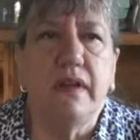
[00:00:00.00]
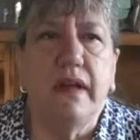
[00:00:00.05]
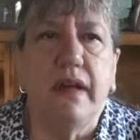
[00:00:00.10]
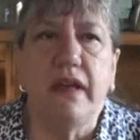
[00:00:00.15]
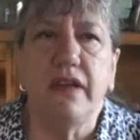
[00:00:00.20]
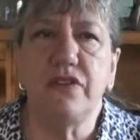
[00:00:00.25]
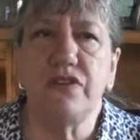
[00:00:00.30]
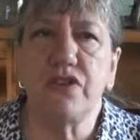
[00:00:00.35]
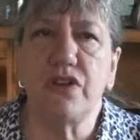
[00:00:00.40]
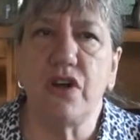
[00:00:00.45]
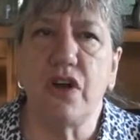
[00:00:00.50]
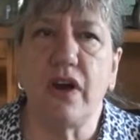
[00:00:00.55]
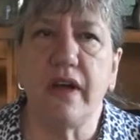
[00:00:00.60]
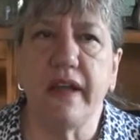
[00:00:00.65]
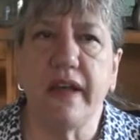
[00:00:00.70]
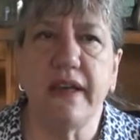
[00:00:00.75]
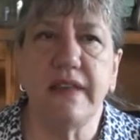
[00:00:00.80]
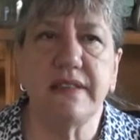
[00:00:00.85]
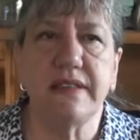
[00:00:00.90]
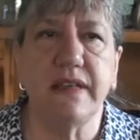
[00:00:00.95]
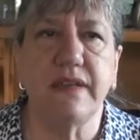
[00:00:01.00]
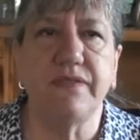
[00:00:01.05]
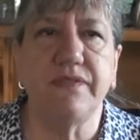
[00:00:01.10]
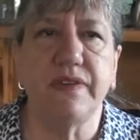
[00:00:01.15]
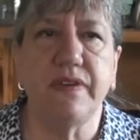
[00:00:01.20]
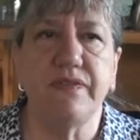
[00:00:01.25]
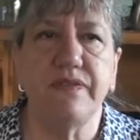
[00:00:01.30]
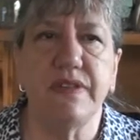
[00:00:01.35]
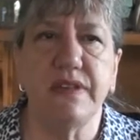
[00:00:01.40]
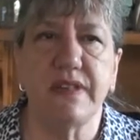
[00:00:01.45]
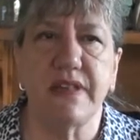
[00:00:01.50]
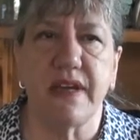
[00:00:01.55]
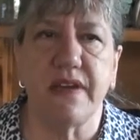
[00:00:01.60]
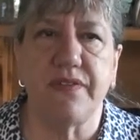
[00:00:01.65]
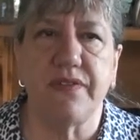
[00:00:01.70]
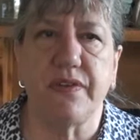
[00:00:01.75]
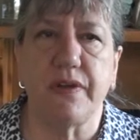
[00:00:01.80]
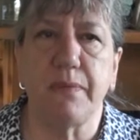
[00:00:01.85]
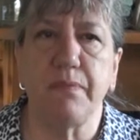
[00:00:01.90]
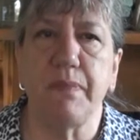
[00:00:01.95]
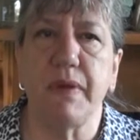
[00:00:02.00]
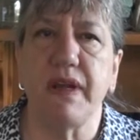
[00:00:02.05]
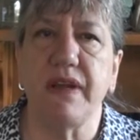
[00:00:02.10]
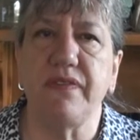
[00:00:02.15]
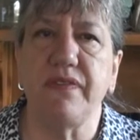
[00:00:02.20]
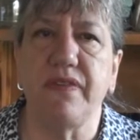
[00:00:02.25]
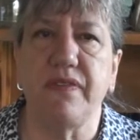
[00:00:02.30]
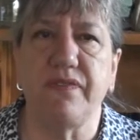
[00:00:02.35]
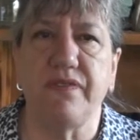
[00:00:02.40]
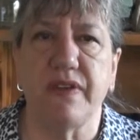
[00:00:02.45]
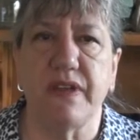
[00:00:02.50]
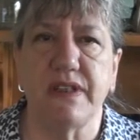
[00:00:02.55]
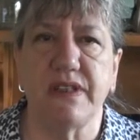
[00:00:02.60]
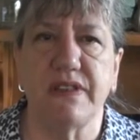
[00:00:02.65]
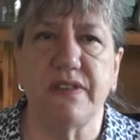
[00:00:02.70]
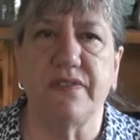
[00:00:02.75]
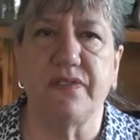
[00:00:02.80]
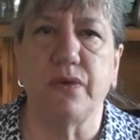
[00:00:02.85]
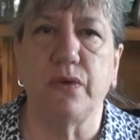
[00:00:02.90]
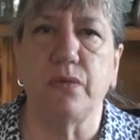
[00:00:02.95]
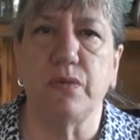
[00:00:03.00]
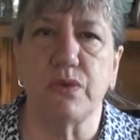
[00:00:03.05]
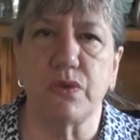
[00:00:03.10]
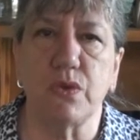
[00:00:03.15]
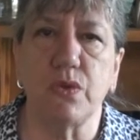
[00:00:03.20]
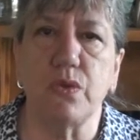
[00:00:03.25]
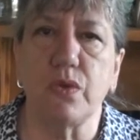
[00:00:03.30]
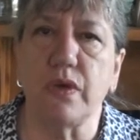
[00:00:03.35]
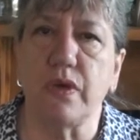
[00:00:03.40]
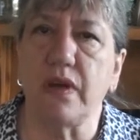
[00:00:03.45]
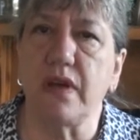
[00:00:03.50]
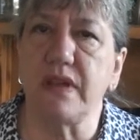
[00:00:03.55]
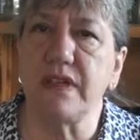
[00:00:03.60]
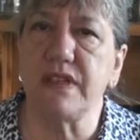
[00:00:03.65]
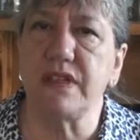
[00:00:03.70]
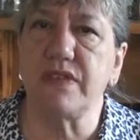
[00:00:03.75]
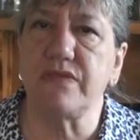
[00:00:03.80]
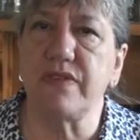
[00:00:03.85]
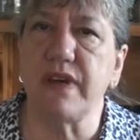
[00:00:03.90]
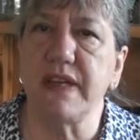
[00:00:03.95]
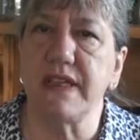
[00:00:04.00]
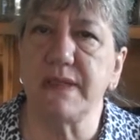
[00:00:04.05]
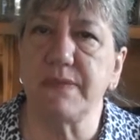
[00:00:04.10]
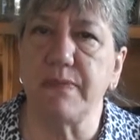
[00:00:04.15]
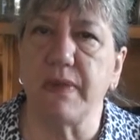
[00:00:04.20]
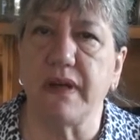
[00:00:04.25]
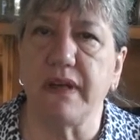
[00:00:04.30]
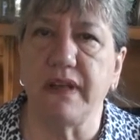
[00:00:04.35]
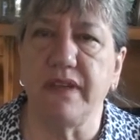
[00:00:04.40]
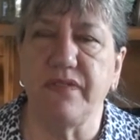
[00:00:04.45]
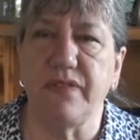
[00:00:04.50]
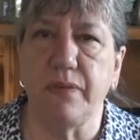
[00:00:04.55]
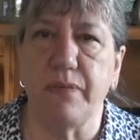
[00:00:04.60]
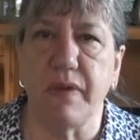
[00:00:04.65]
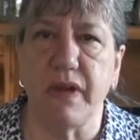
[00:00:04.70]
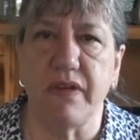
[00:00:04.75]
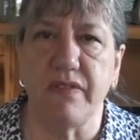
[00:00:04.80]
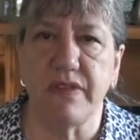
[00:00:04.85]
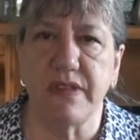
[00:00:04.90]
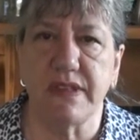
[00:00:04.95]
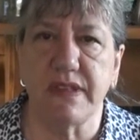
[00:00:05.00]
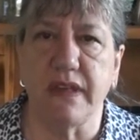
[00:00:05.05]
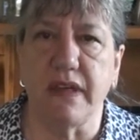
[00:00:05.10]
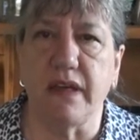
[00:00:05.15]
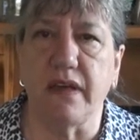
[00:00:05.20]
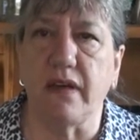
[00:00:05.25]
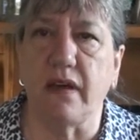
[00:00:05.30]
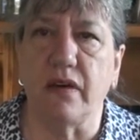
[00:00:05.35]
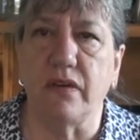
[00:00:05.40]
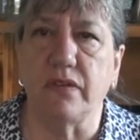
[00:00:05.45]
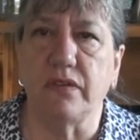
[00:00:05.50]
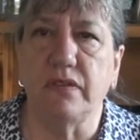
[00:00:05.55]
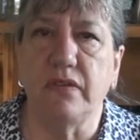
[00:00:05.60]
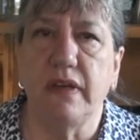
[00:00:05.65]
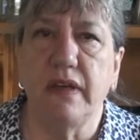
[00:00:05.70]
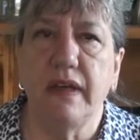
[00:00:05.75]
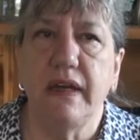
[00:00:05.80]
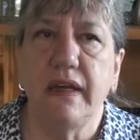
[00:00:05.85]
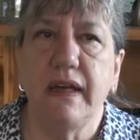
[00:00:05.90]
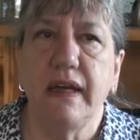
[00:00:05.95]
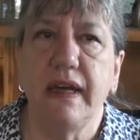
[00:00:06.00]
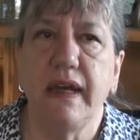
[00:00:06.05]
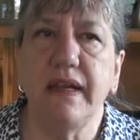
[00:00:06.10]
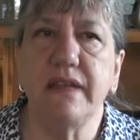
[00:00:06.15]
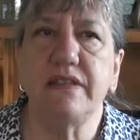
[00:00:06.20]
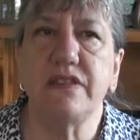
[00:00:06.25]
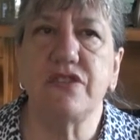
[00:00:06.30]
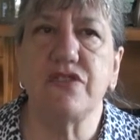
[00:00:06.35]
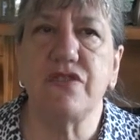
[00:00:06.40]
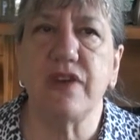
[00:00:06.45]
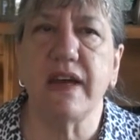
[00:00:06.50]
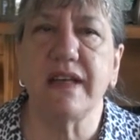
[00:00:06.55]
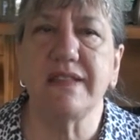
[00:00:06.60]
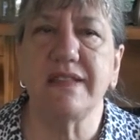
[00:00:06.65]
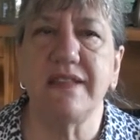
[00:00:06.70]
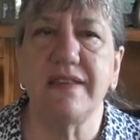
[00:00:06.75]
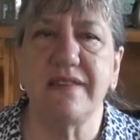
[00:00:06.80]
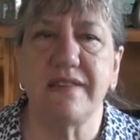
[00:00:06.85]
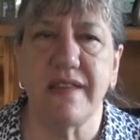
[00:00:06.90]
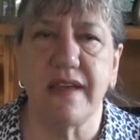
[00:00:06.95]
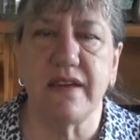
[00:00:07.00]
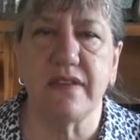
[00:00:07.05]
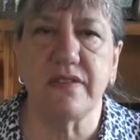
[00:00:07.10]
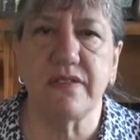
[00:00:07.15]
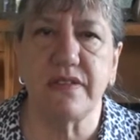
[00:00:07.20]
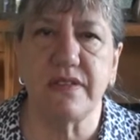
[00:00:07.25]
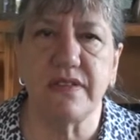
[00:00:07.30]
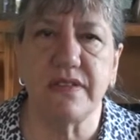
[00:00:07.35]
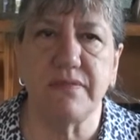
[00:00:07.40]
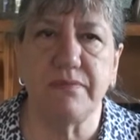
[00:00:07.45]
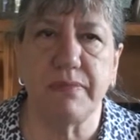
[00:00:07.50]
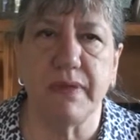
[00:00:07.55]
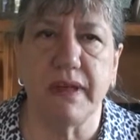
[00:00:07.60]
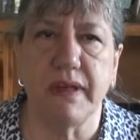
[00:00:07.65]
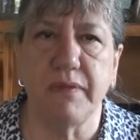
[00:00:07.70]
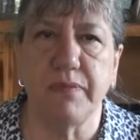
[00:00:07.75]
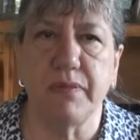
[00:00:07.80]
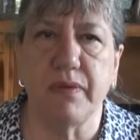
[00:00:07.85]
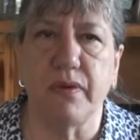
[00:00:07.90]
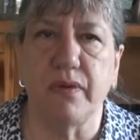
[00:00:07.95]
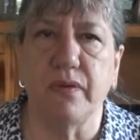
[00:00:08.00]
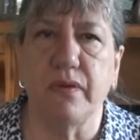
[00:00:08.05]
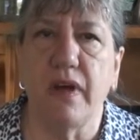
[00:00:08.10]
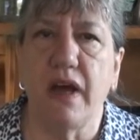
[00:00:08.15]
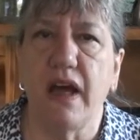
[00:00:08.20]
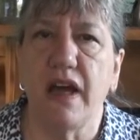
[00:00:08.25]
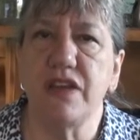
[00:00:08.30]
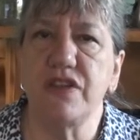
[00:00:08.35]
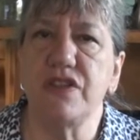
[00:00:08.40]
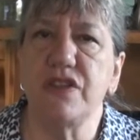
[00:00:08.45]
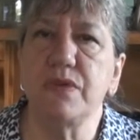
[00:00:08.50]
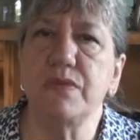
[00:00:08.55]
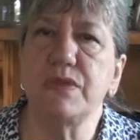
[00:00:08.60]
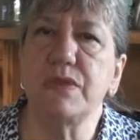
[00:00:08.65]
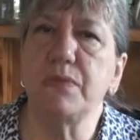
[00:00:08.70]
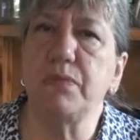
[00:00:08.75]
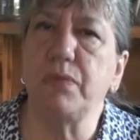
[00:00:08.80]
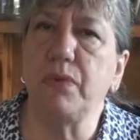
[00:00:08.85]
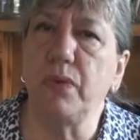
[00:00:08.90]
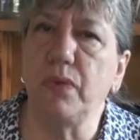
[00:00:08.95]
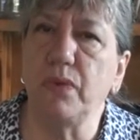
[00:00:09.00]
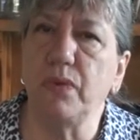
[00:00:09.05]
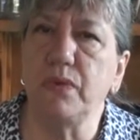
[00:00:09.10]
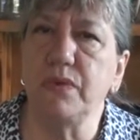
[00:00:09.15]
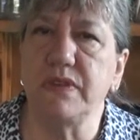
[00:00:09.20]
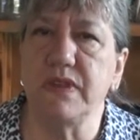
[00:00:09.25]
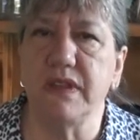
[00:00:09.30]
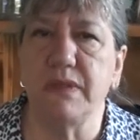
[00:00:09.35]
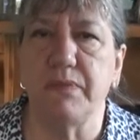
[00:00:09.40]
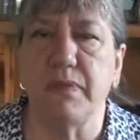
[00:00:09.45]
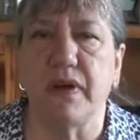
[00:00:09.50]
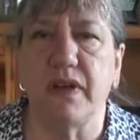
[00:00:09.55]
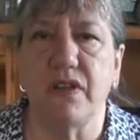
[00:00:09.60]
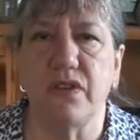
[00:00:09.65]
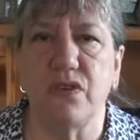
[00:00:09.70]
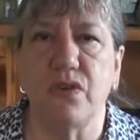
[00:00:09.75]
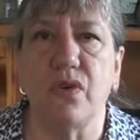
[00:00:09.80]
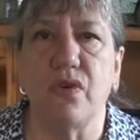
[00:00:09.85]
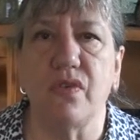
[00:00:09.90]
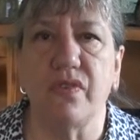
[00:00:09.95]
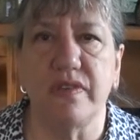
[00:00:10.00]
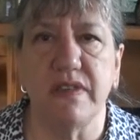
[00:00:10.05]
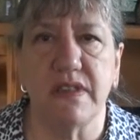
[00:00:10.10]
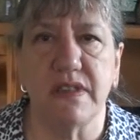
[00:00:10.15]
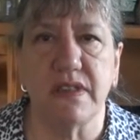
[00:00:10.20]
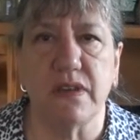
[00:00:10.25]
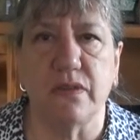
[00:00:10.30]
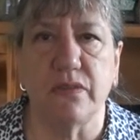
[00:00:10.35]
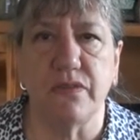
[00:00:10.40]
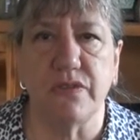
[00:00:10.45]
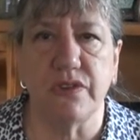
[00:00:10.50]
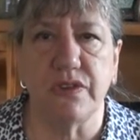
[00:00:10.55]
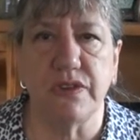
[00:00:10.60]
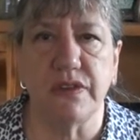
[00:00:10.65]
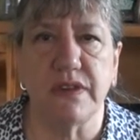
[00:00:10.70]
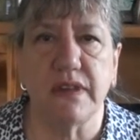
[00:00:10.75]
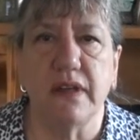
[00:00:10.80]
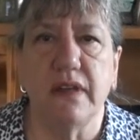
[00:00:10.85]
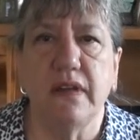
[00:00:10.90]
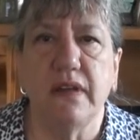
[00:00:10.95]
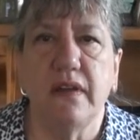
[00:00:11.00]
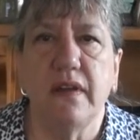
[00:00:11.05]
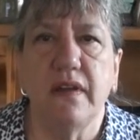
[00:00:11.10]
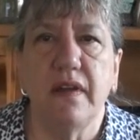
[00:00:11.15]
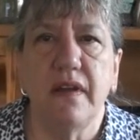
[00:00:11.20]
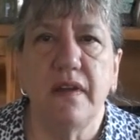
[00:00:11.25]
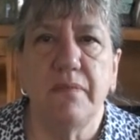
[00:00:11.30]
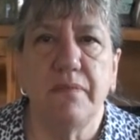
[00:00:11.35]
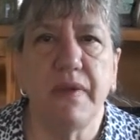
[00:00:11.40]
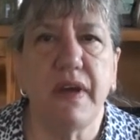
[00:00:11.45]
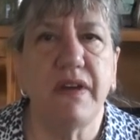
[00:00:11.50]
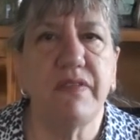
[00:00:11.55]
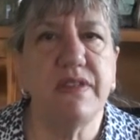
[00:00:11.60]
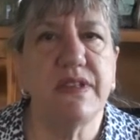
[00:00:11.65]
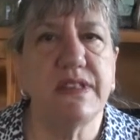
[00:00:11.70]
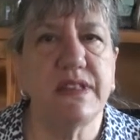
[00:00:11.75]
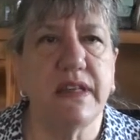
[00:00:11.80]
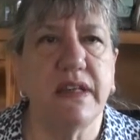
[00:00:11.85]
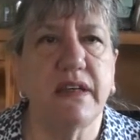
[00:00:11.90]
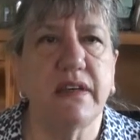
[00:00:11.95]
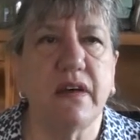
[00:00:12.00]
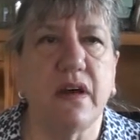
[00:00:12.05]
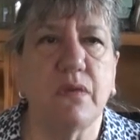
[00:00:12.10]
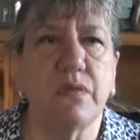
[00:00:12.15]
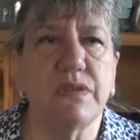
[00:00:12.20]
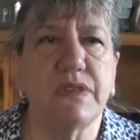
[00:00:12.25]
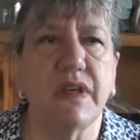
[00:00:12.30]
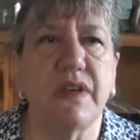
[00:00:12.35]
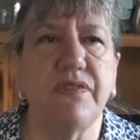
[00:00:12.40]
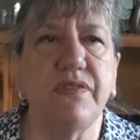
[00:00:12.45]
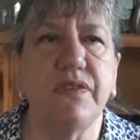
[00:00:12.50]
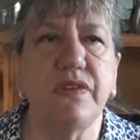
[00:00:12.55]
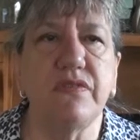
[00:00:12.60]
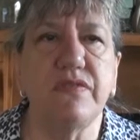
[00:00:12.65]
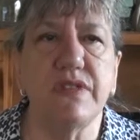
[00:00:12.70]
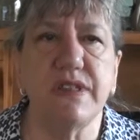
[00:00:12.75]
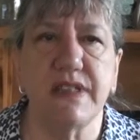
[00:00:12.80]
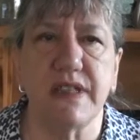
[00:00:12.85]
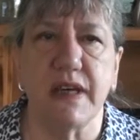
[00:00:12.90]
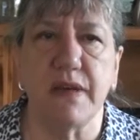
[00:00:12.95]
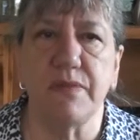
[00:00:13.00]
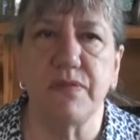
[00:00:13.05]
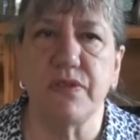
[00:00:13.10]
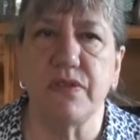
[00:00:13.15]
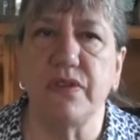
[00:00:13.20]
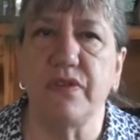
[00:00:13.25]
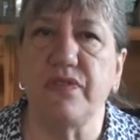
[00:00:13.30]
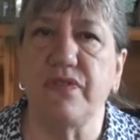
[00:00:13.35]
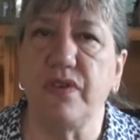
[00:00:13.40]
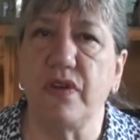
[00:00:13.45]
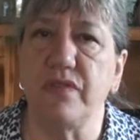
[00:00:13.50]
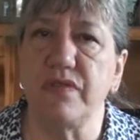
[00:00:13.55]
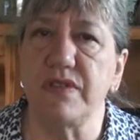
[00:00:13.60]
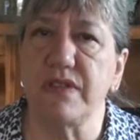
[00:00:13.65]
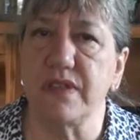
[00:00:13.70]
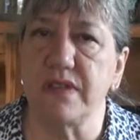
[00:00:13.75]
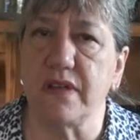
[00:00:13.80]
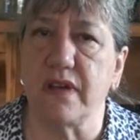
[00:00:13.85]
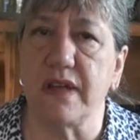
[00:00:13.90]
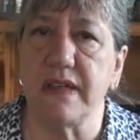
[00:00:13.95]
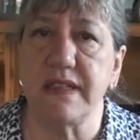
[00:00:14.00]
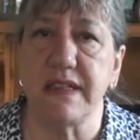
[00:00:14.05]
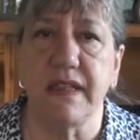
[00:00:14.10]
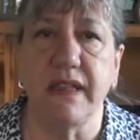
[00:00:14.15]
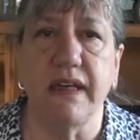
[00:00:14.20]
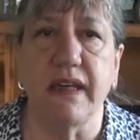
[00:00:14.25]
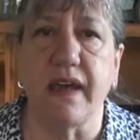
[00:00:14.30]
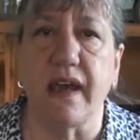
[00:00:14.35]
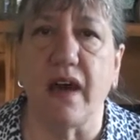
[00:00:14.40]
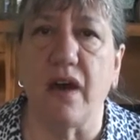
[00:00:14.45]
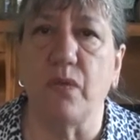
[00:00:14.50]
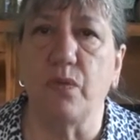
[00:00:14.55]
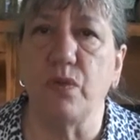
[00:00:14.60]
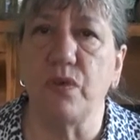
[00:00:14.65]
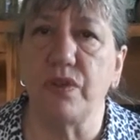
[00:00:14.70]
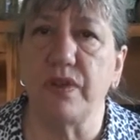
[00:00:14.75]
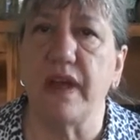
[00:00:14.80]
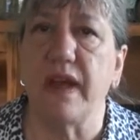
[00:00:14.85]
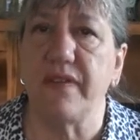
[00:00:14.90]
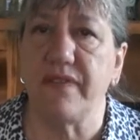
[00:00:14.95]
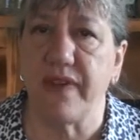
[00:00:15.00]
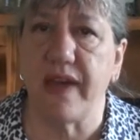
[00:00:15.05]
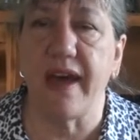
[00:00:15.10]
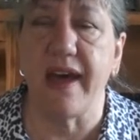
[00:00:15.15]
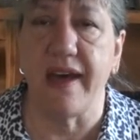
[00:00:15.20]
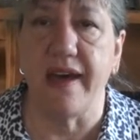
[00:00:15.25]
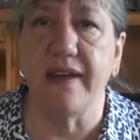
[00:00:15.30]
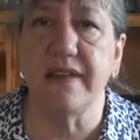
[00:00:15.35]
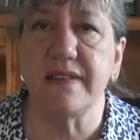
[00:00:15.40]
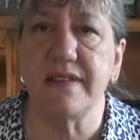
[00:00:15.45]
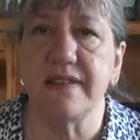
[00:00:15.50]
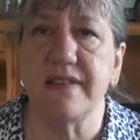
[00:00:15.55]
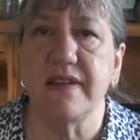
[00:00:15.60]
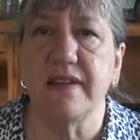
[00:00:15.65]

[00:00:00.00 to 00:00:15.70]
In July 1857, a benefit festival was organised to raise money for Mary Seacole. It attracted thousands of people, and she was applauded by adoring soldiers. Mary Seacole was given the reception that Florence Nightingale would have had